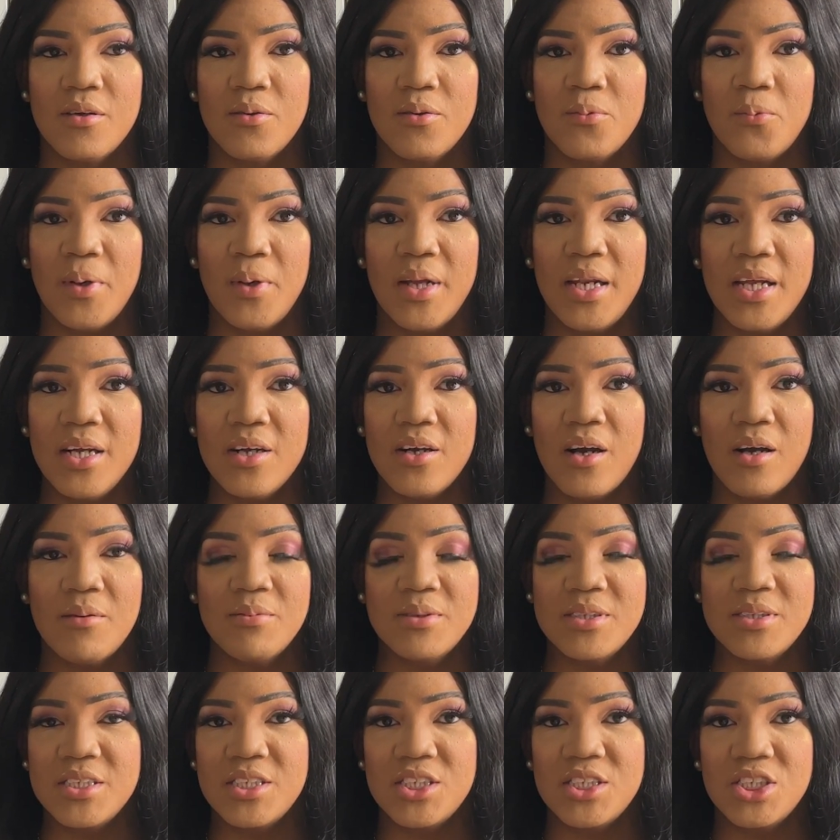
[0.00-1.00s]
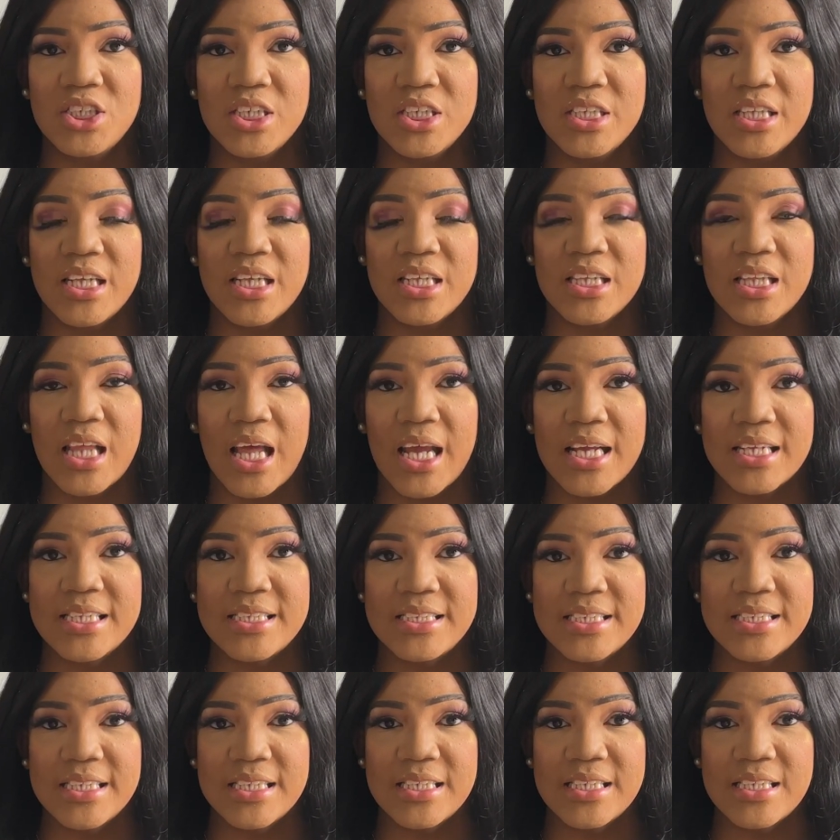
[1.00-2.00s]
when it comes to the Chanel
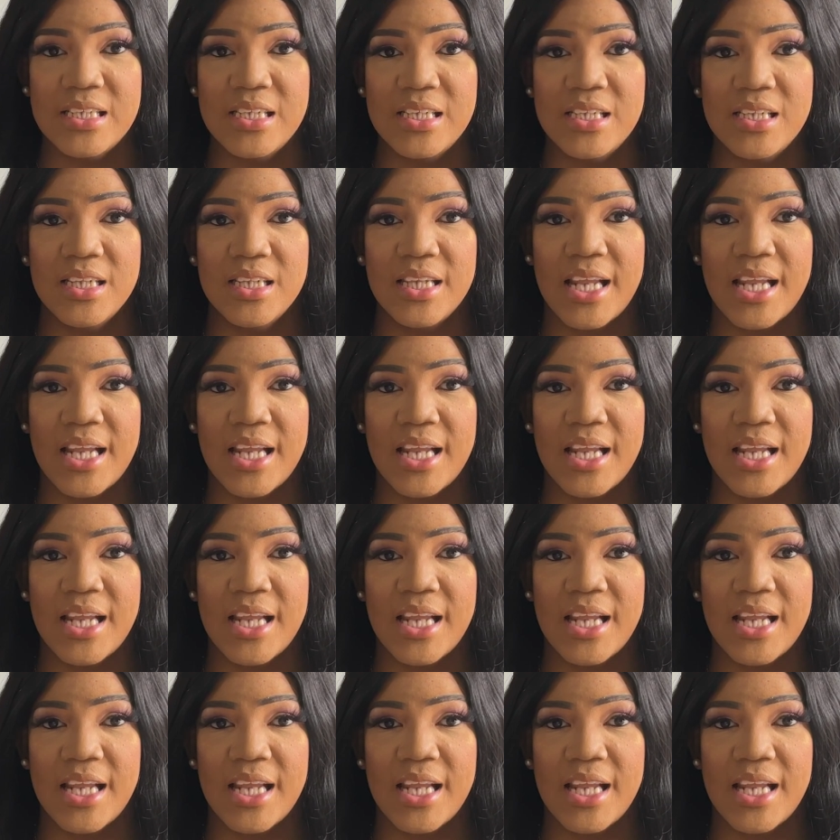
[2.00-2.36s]
19,